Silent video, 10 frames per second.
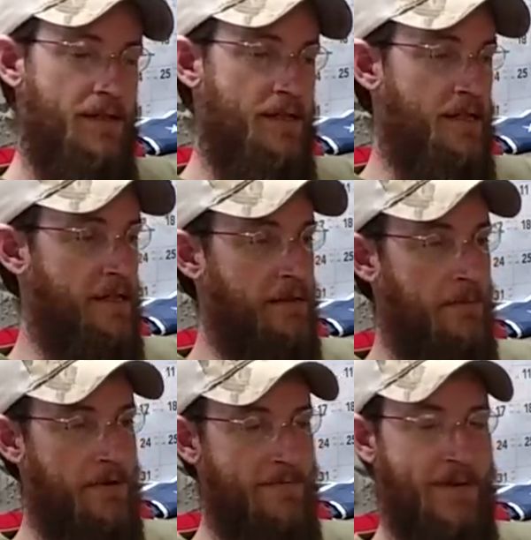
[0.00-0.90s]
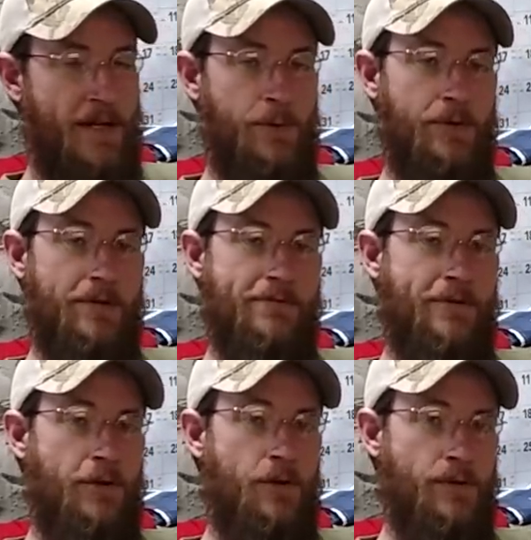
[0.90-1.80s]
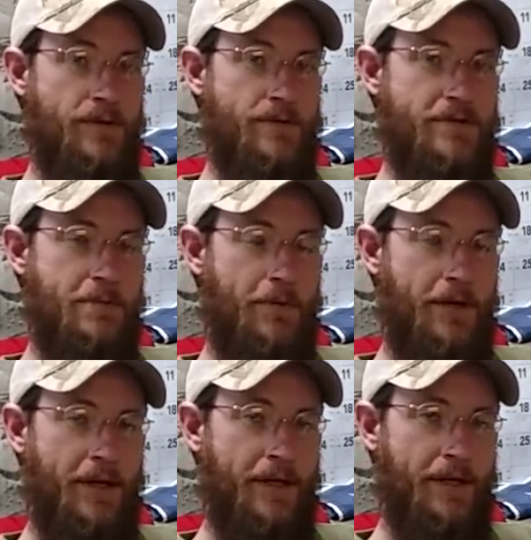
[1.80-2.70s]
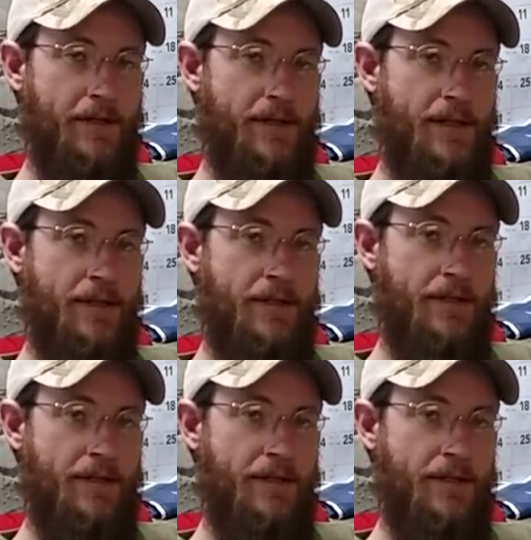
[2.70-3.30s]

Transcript: And then I can burn firewood in the fall and spring and